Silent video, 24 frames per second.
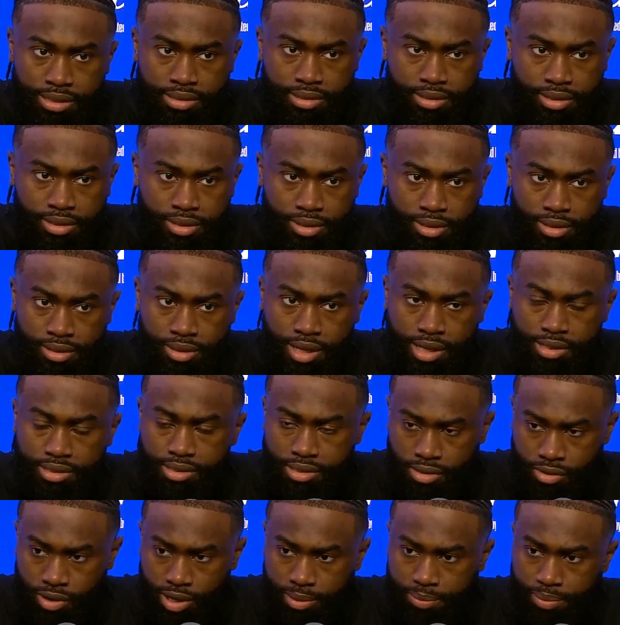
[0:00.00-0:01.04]
That's
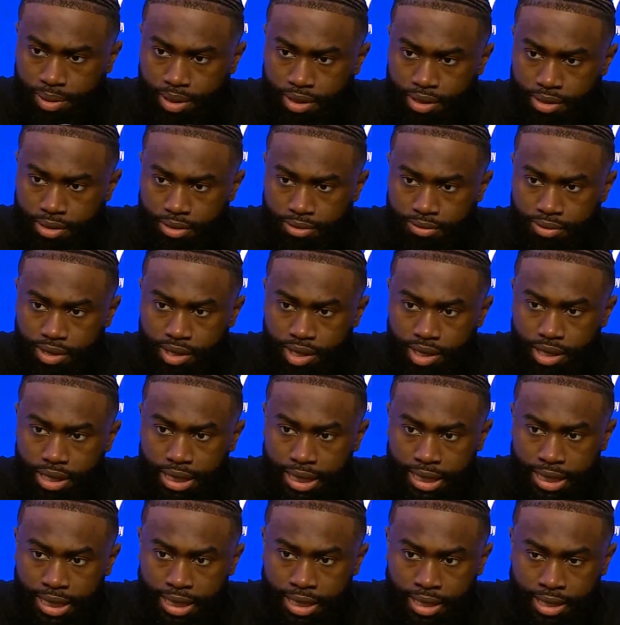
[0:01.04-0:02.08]
a great player over there.
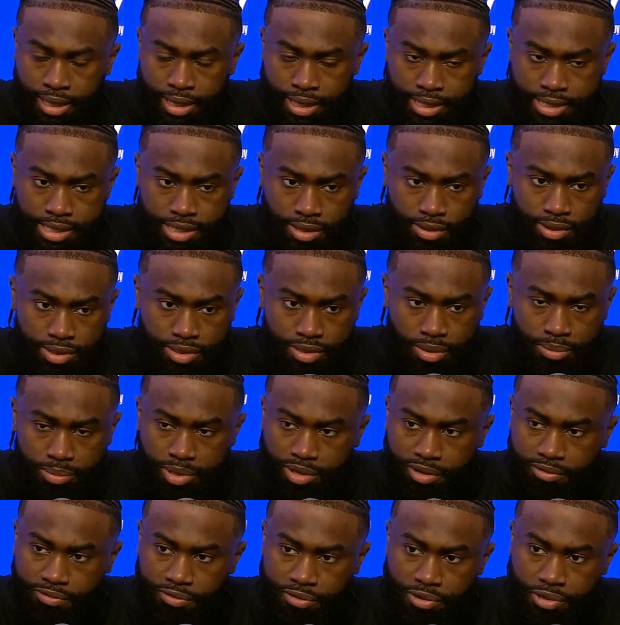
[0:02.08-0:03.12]
So it's gonna be
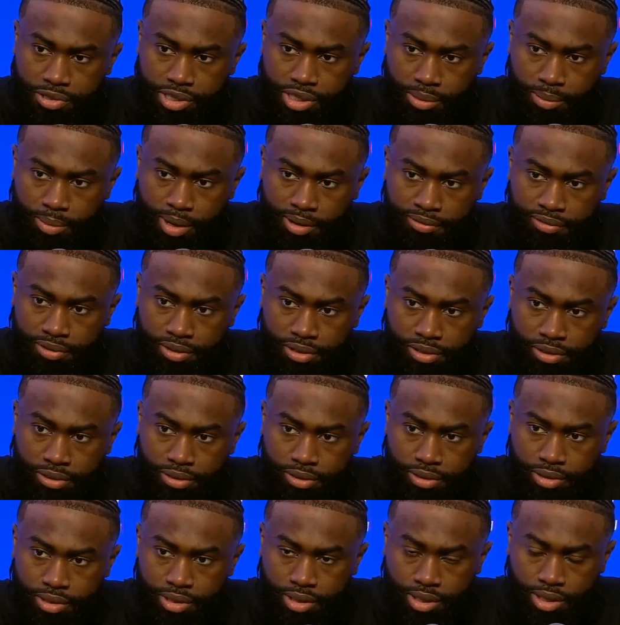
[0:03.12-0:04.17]
a full team effort,
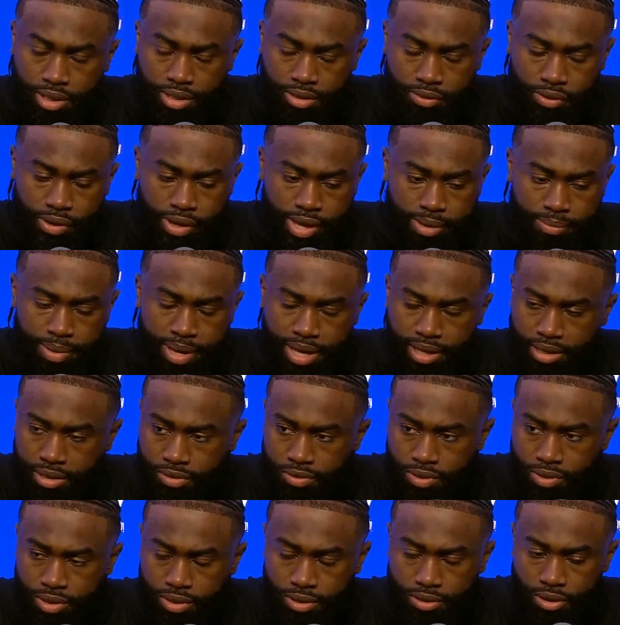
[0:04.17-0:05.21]
him and
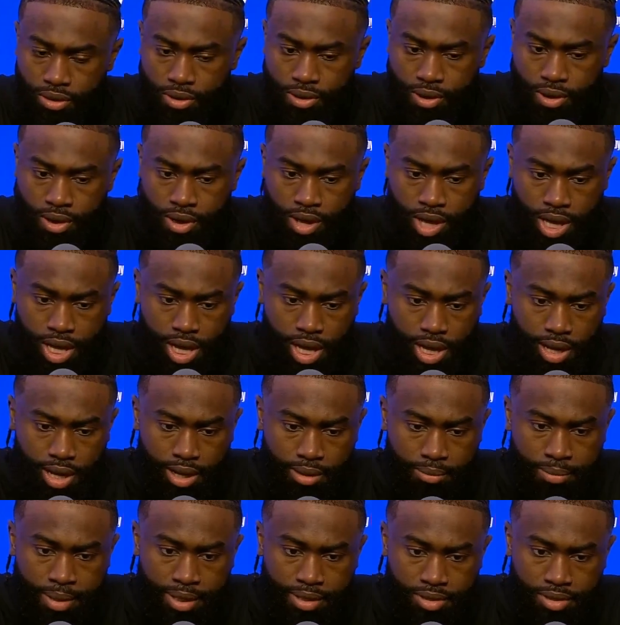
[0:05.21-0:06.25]
Luka,
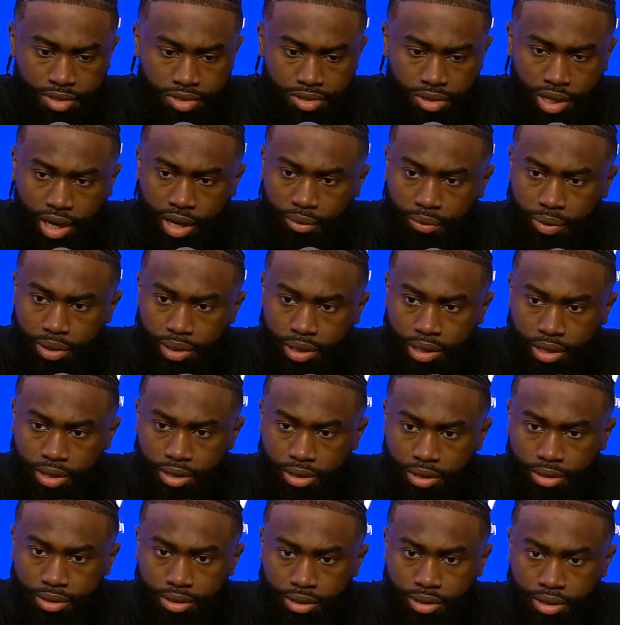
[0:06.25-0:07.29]
making sure that we're
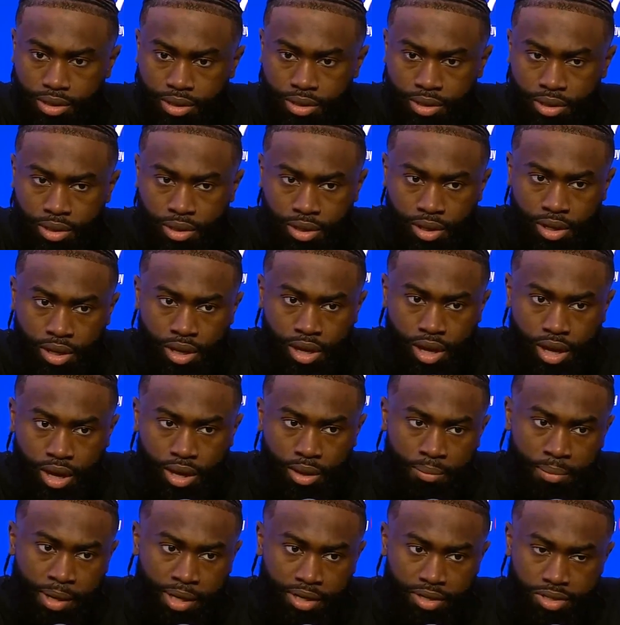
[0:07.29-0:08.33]
alert,
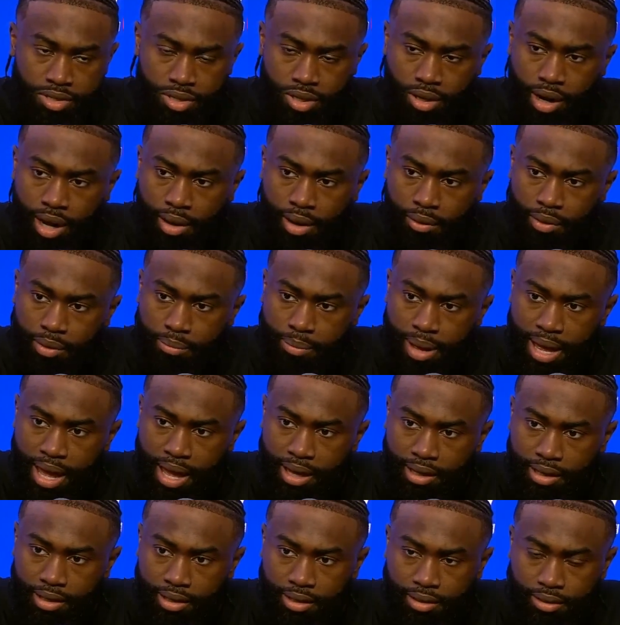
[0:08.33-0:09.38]
making sure that we're
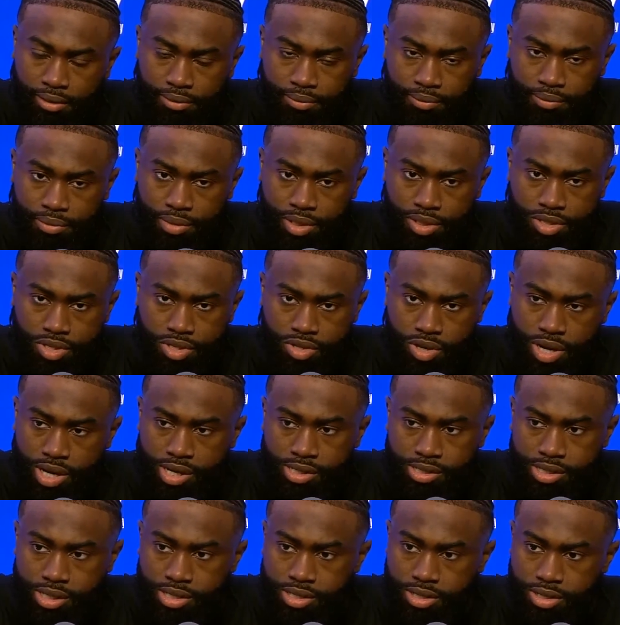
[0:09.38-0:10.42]
back in
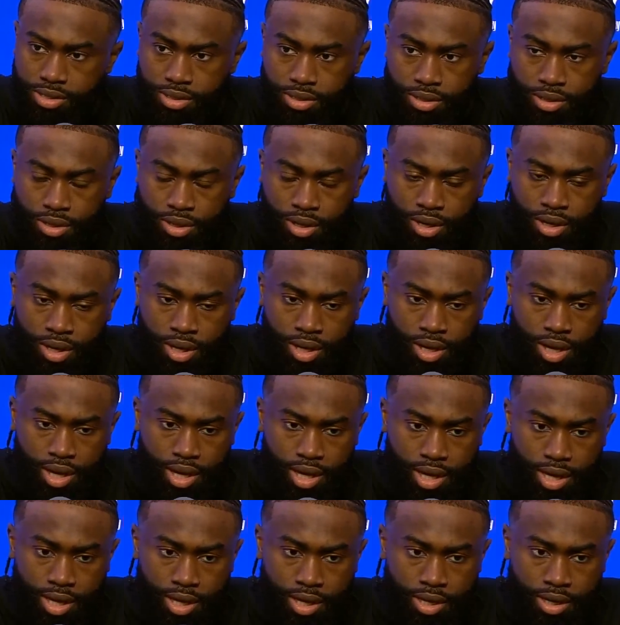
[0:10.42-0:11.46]
transition,
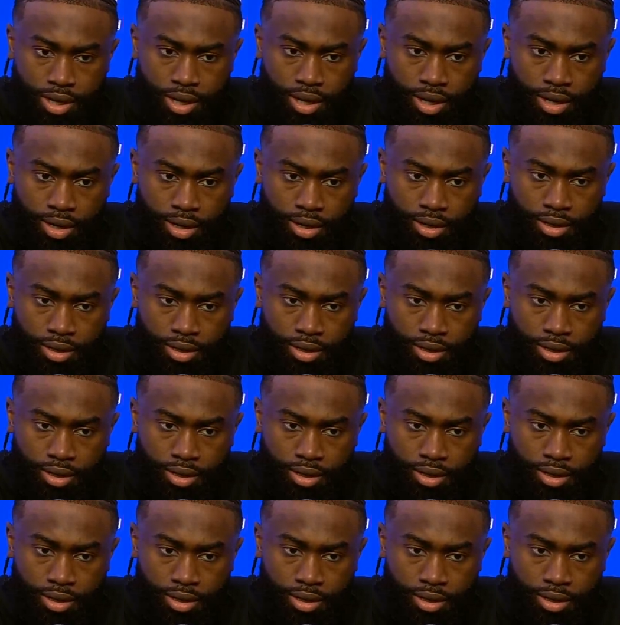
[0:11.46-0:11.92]
and